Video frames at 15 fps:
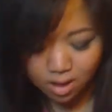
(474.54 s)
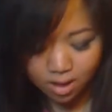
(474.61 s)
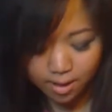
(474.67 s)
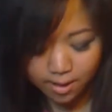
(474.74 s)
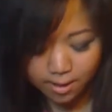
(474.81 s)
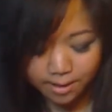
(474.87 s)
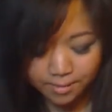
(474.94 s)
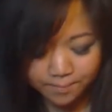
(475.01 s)

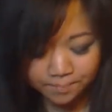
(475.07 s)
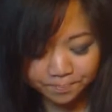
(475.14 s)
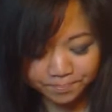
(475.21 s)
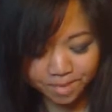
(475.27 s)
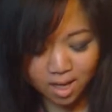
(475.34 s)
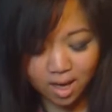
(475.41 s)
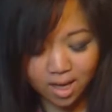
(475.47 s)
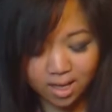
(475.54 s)

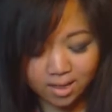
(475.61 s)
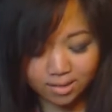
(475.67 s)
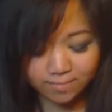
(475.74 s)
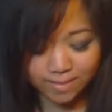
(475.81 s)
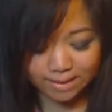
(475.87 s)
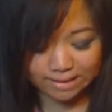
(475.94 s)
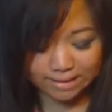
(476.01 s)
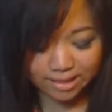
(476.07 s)

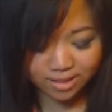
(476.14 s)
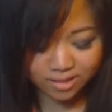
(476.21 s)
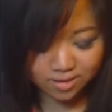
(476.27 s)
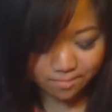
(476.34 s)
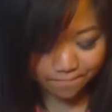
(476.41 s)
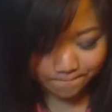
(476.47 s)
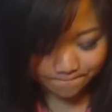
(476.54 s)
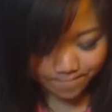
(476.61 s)
My sixth
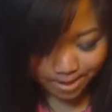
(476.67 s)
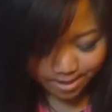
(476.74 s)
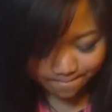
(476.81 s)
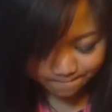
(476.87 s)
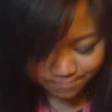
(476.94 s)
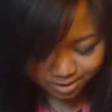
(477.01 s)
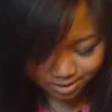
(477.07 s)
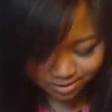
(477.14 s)
pet
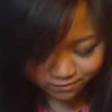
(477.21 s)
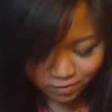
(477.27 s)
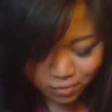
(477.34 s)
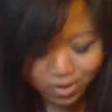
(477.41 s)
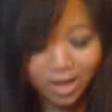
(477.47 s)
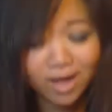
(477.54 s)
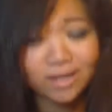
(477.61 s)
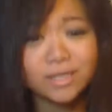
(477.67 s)
peeve.
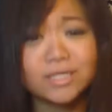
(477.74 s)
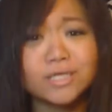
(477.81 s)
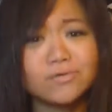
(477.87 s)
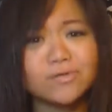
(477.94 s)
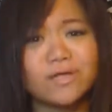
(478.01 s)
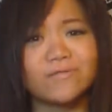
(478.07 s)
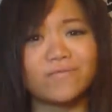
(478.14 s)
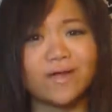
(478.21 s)
Okay, this is
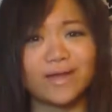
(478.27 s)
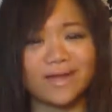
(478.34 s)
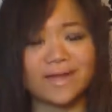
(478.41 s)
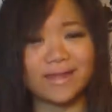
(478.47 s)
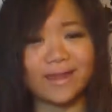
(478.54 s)
really funny.